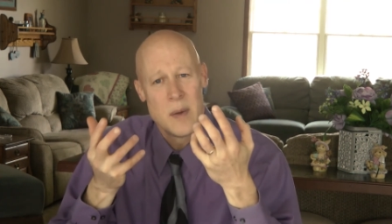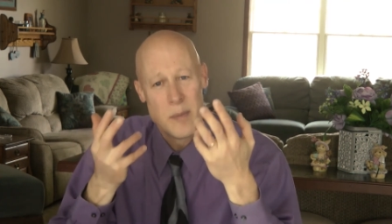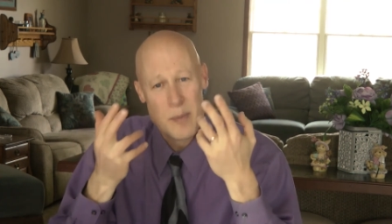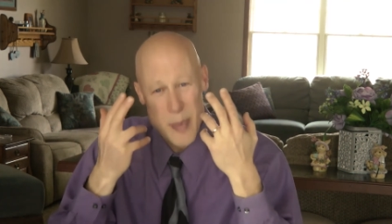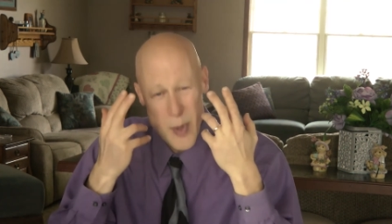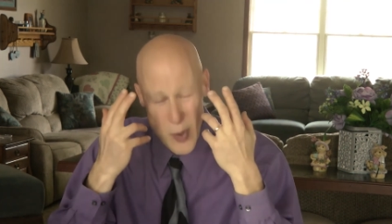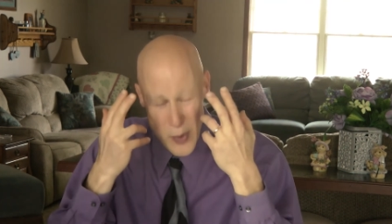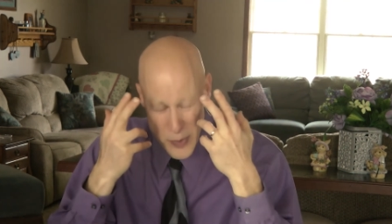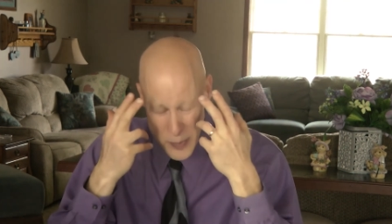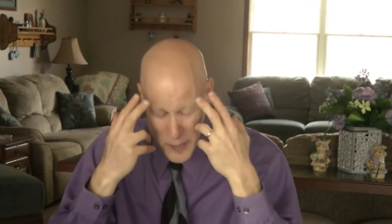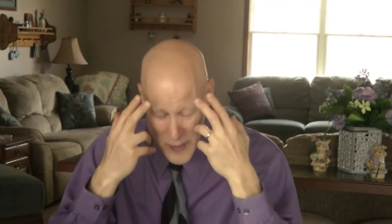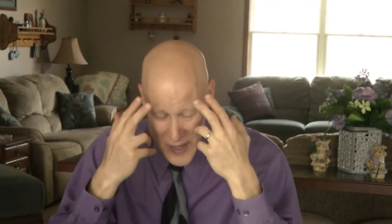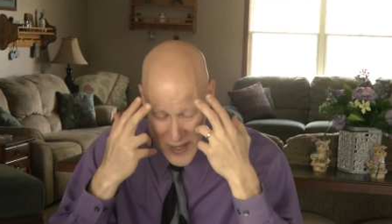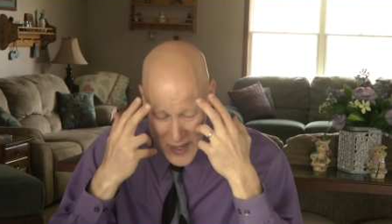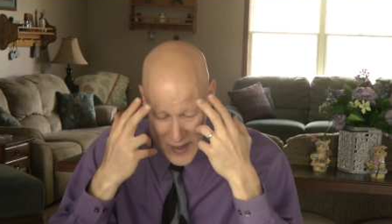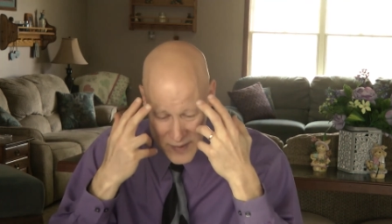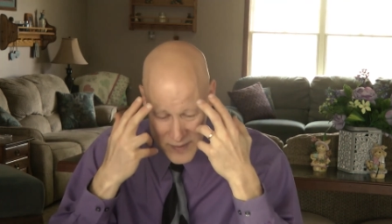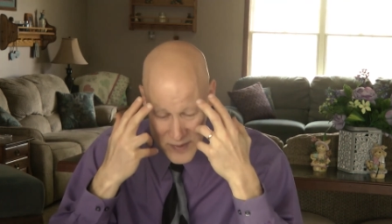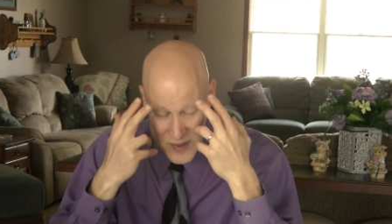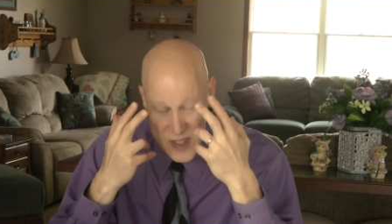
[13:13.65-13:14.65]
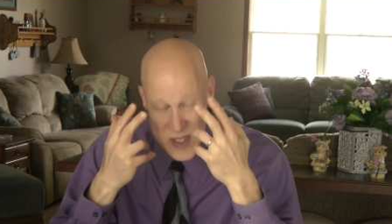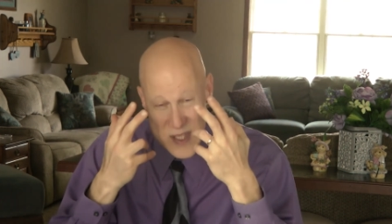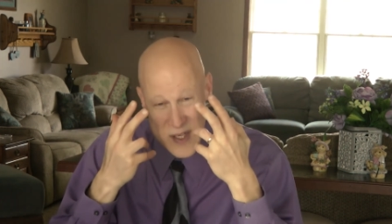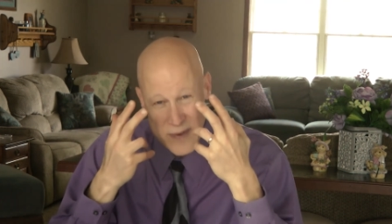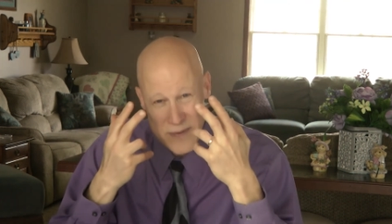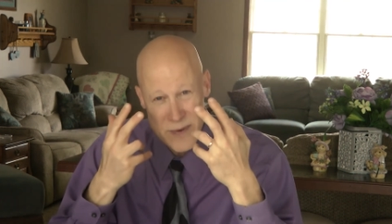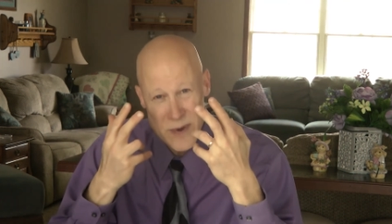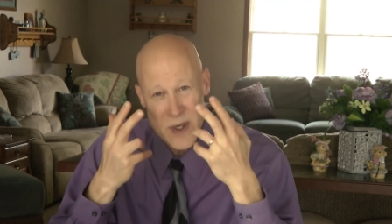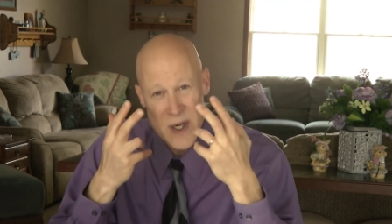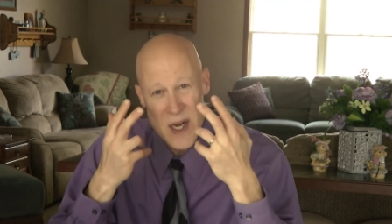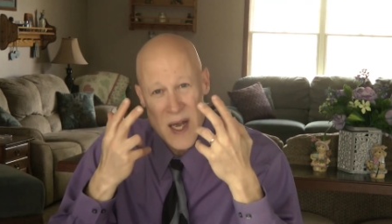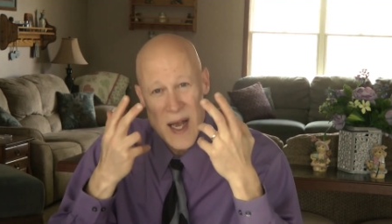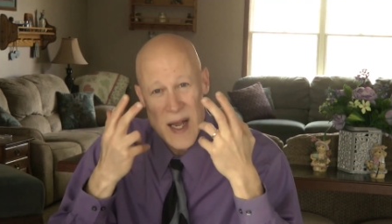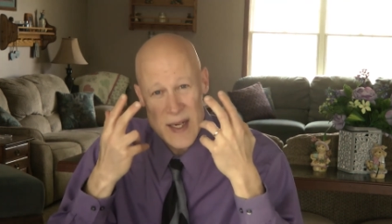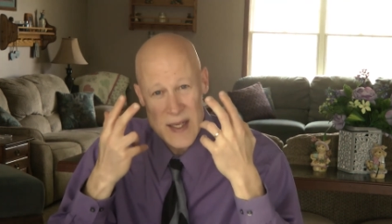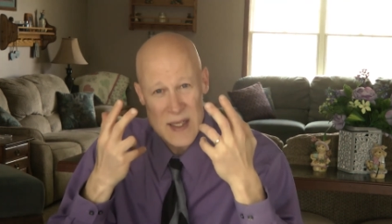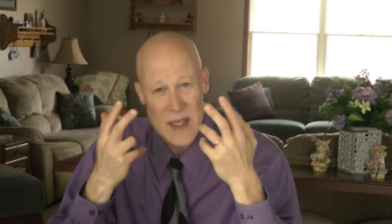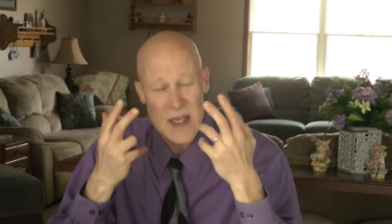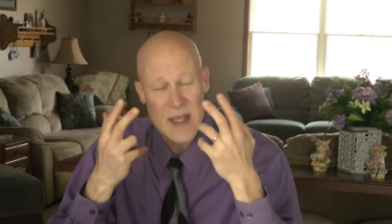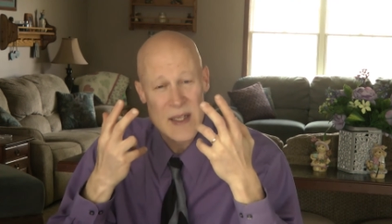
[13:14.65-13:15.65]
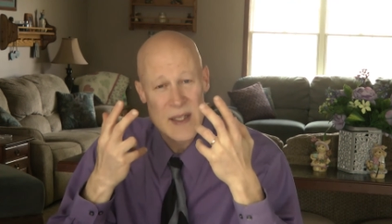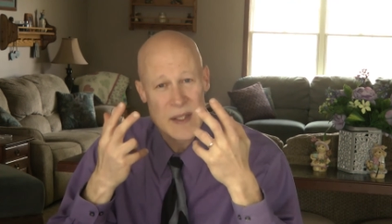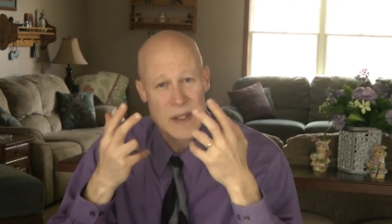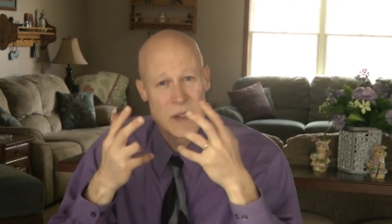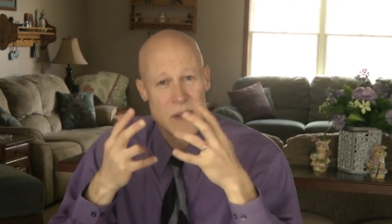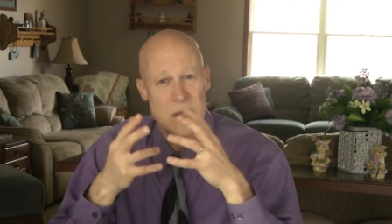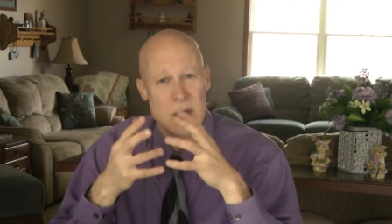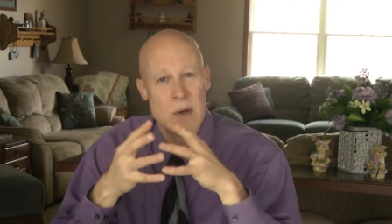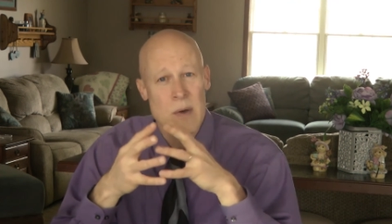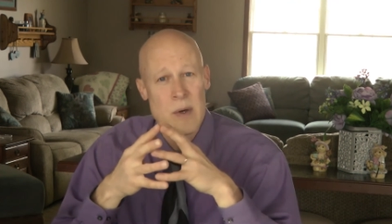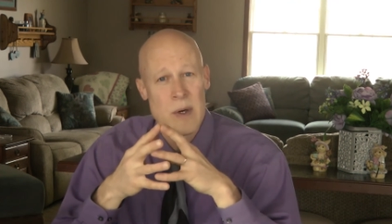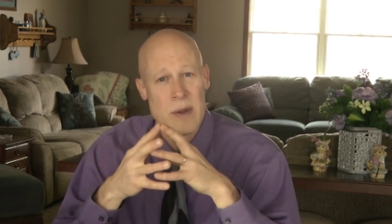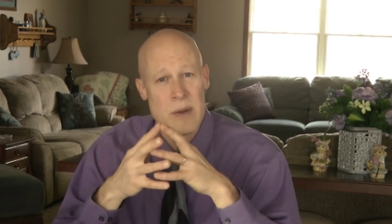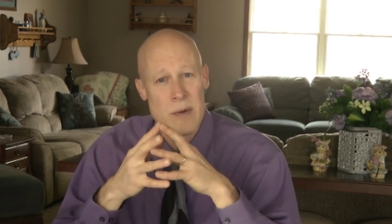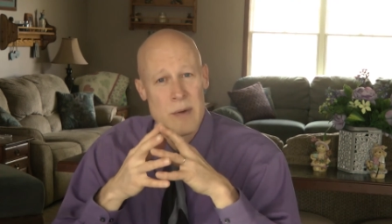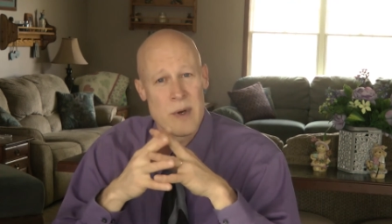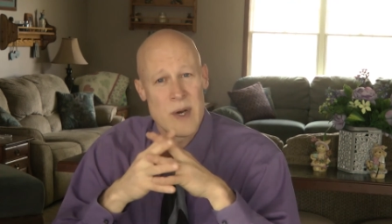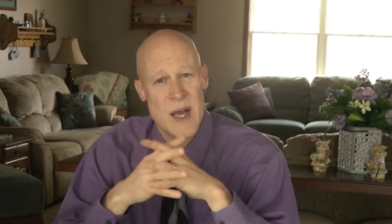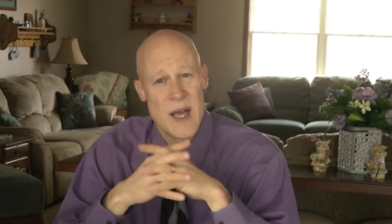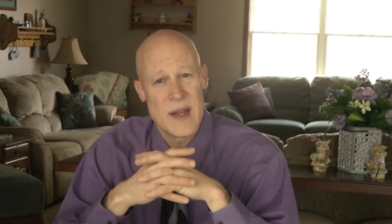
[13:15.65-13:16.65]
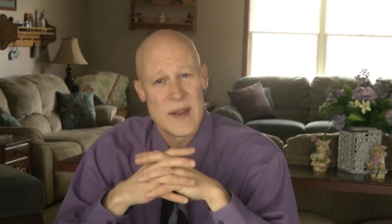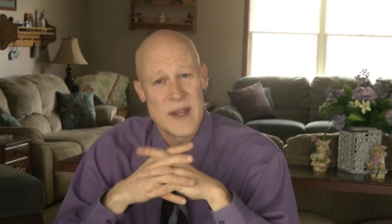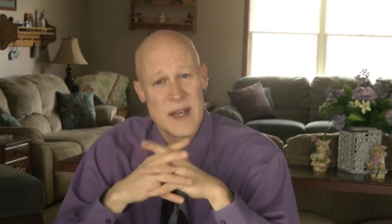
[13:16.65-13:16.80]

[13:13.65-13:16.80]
Both may have different ideas going through their head.